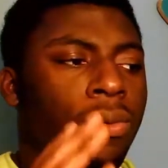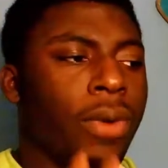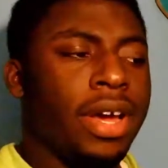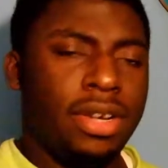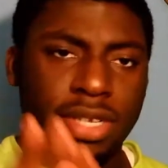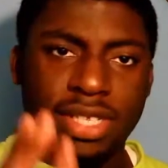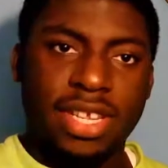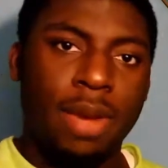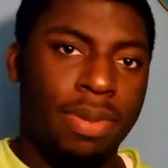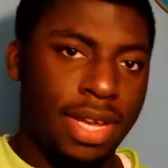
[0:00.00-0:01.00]
where did this
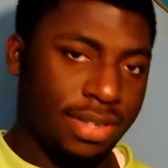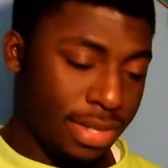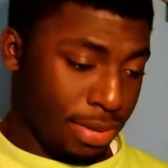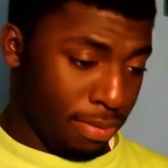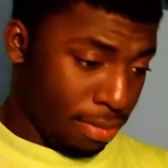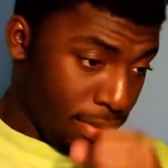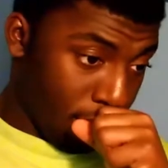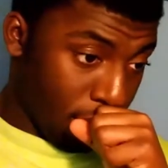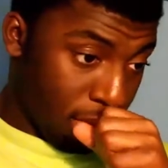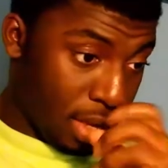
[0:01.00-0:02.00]
take place?
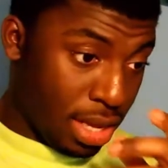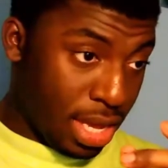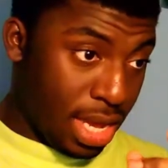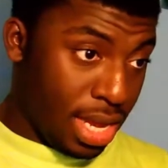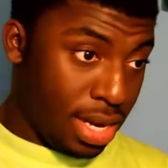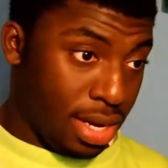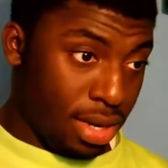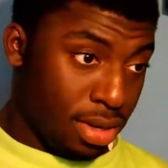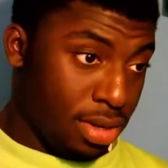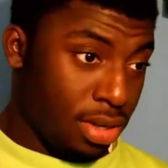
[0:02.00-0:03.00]

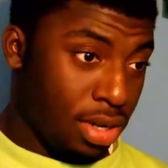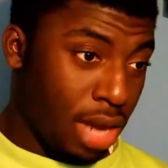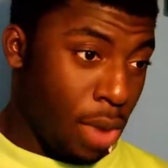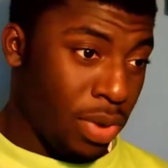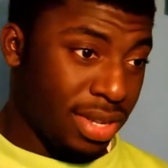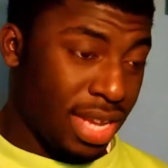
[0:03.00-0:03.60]
Do